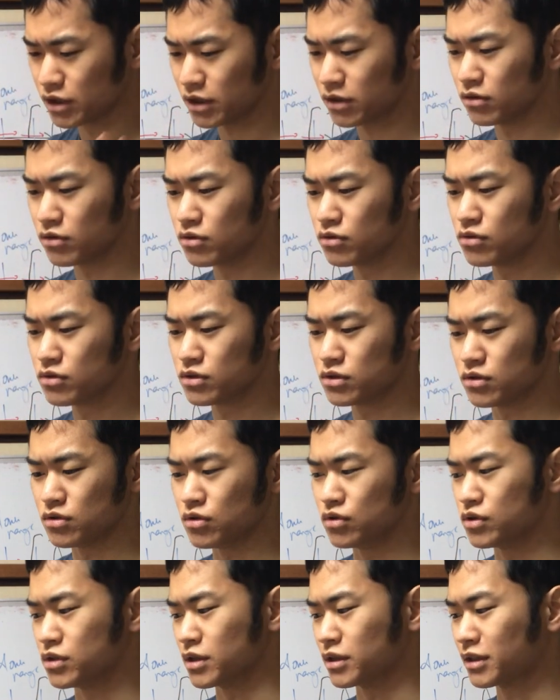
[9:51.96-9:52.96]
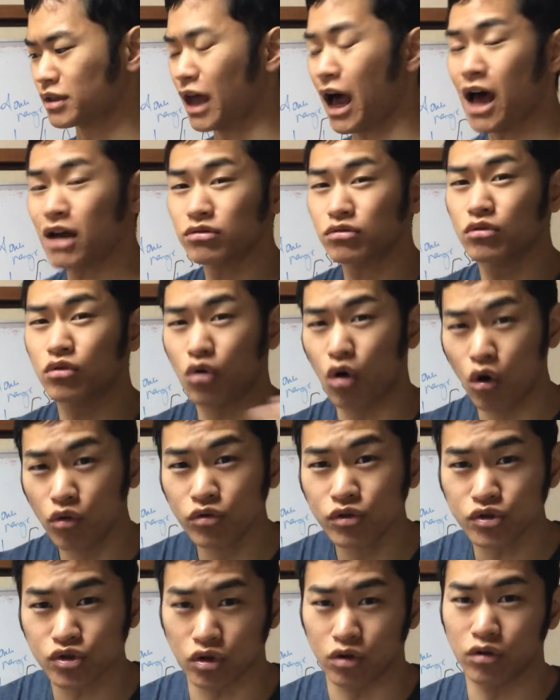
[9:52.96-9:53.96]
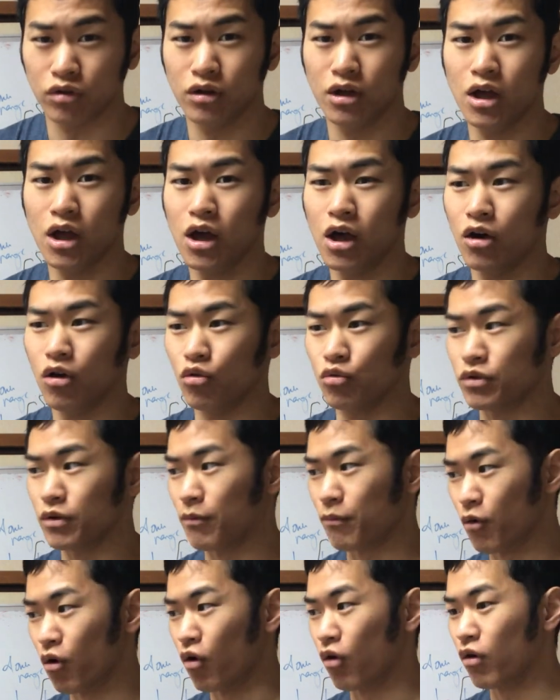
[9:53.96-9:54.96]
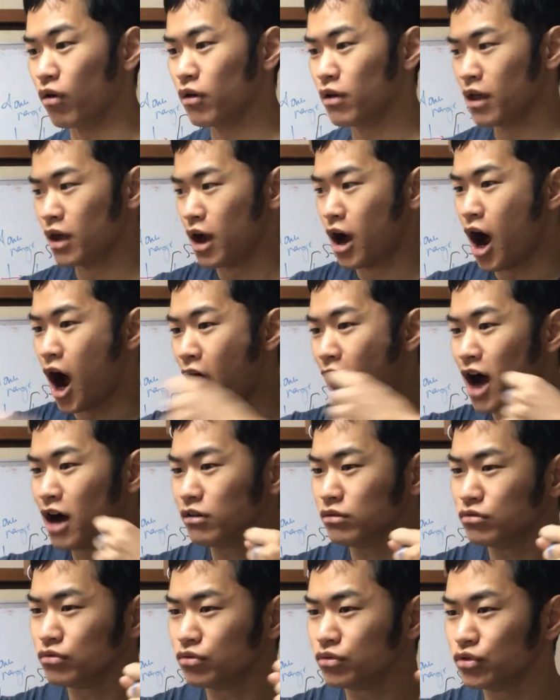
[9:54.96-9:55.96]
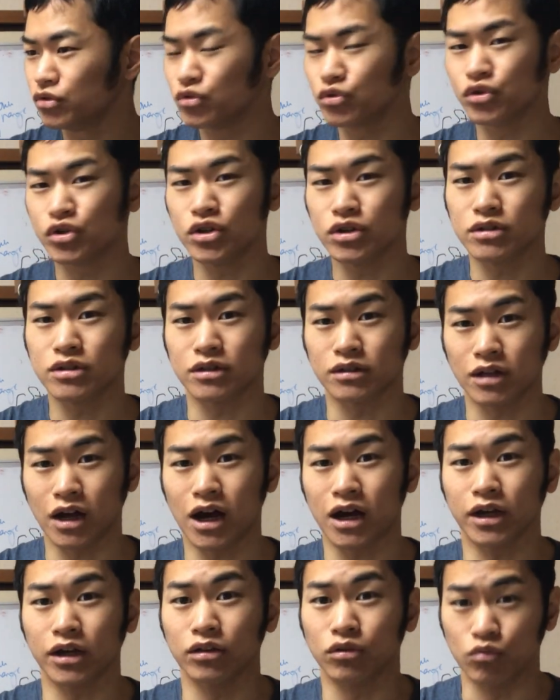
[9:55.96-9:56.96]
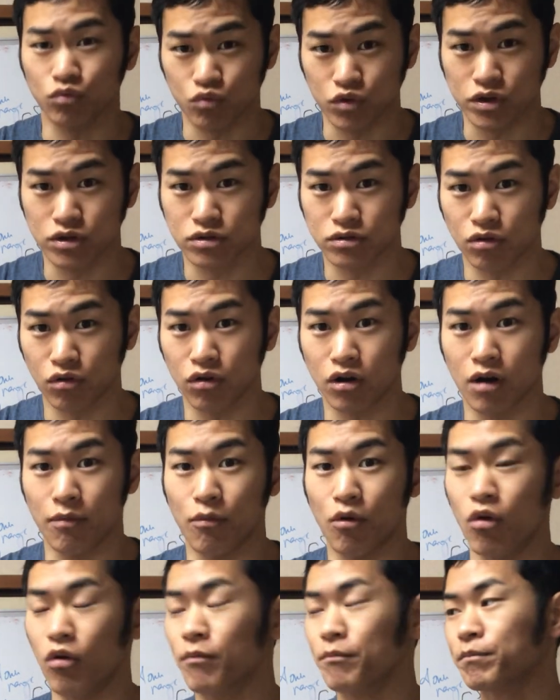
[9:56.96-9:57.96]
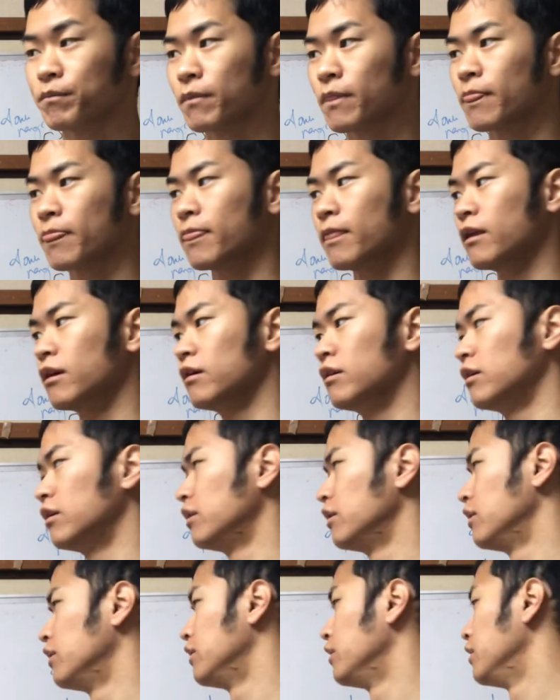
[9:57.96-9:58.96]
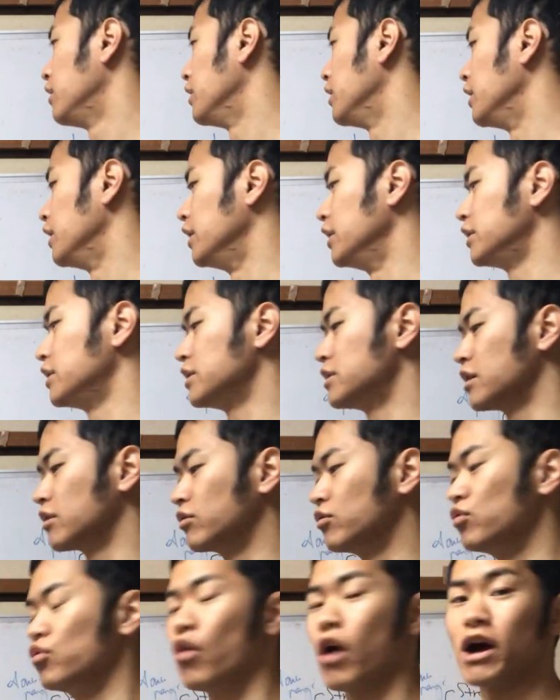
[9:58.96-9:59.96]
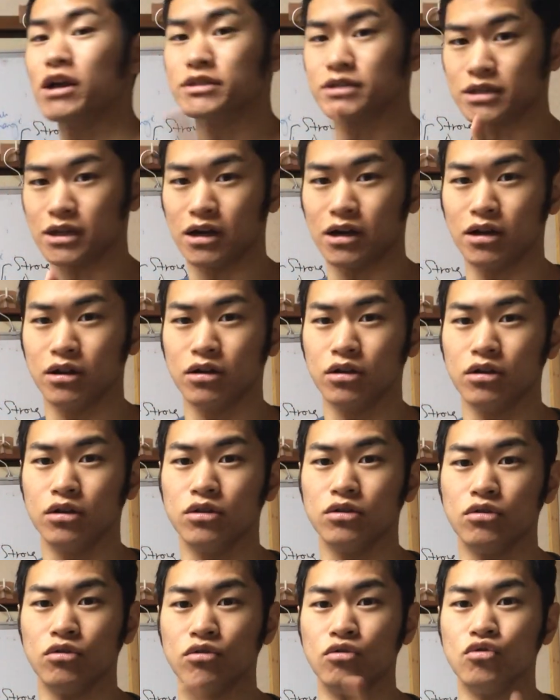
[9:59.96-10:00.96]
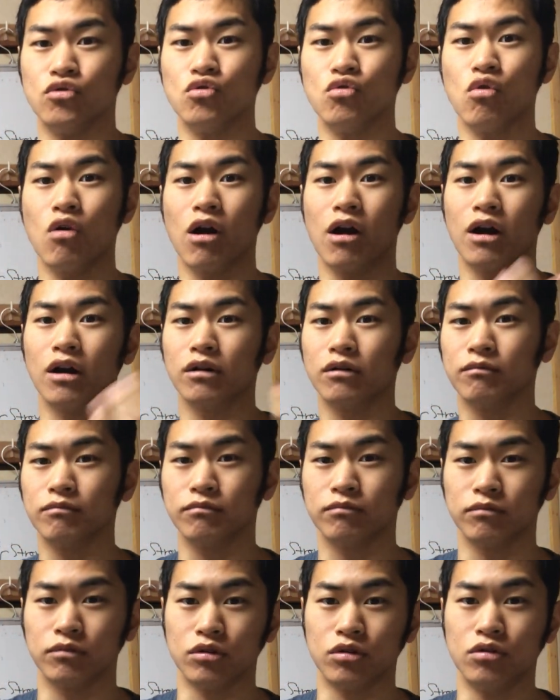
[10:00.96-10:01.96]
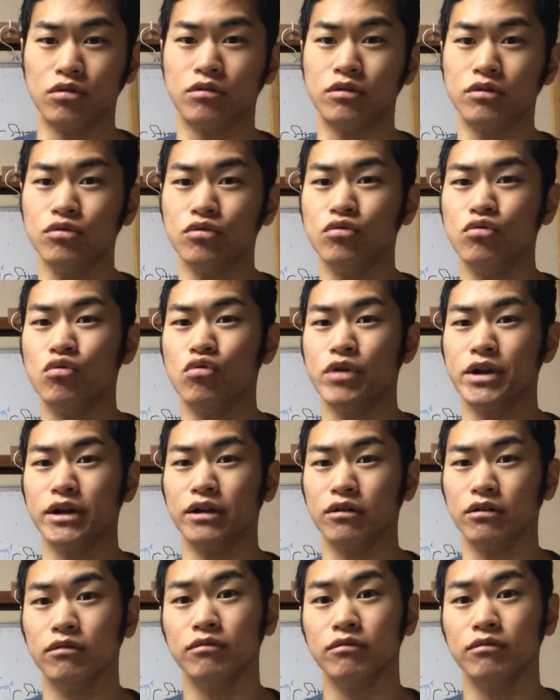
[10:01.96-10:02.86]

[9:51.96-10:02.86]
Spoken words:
used to the tough condition of the ball, how do you hit the target with stronger ball? It is a good answer. You are doing